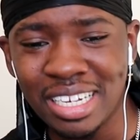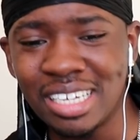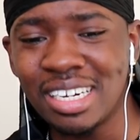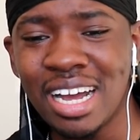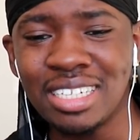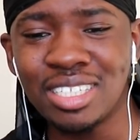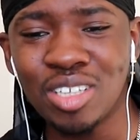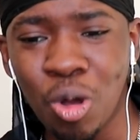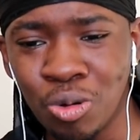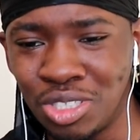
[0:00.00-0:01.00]
and not
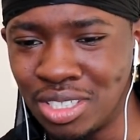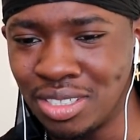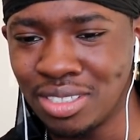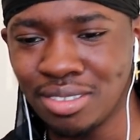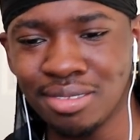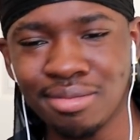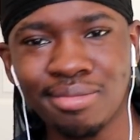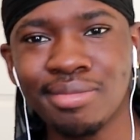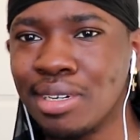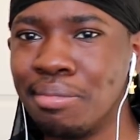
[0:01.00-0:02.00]
soldiers.
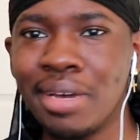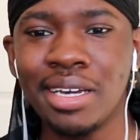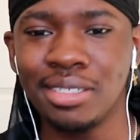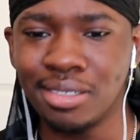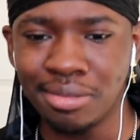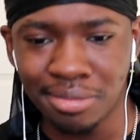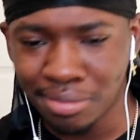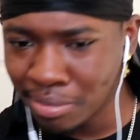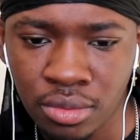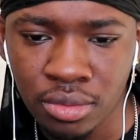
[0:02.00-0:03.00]
Amazing.
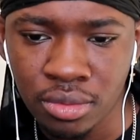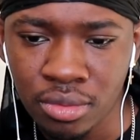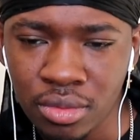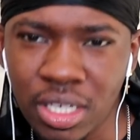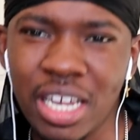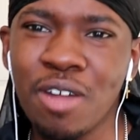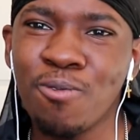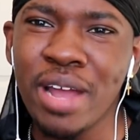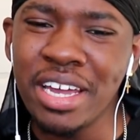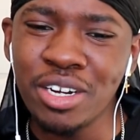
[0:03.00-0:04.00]
And
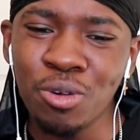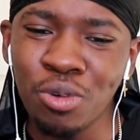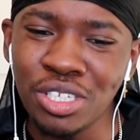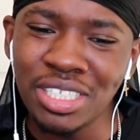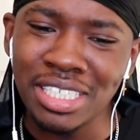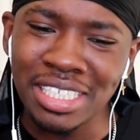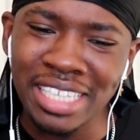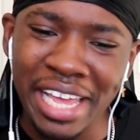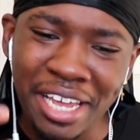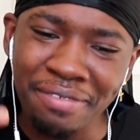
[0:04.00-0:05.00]
Reiner wants to
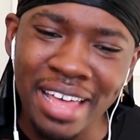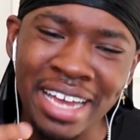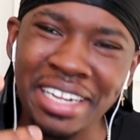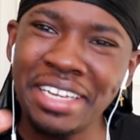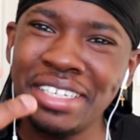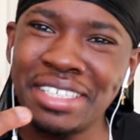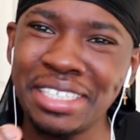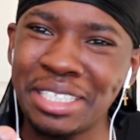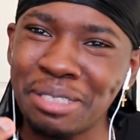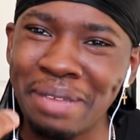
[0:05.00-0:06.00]
save that
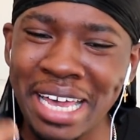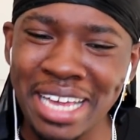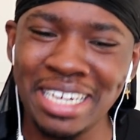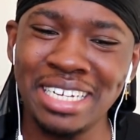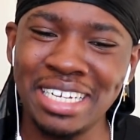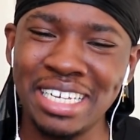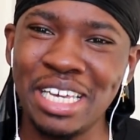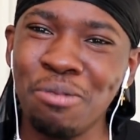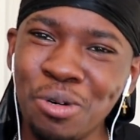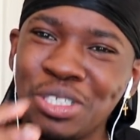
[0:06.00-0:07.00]
innocence, man.
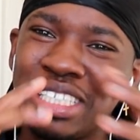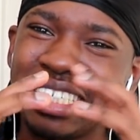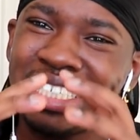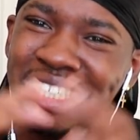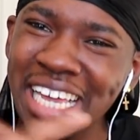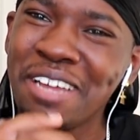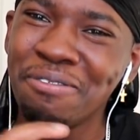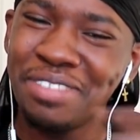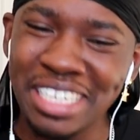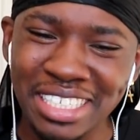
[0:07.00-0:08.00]
He wants to
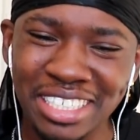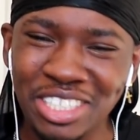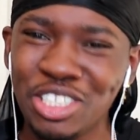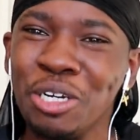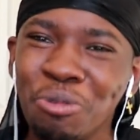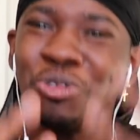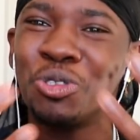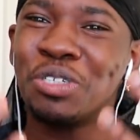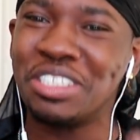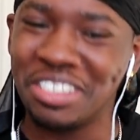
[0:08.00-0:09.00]
save these
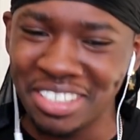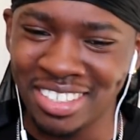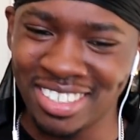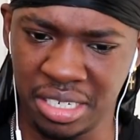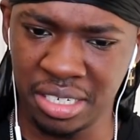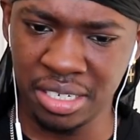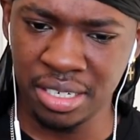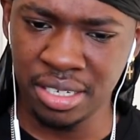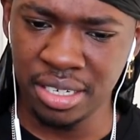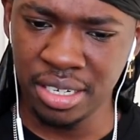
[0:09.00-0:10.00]
children.
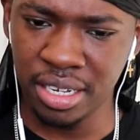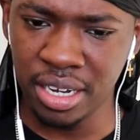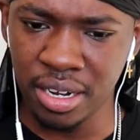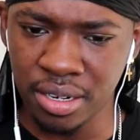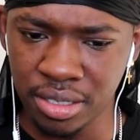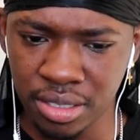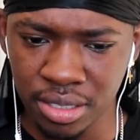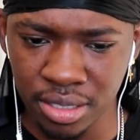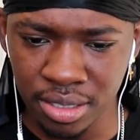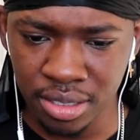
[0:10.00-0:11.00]
It
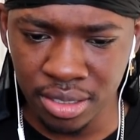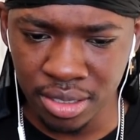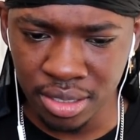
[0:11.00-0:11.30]
hurts.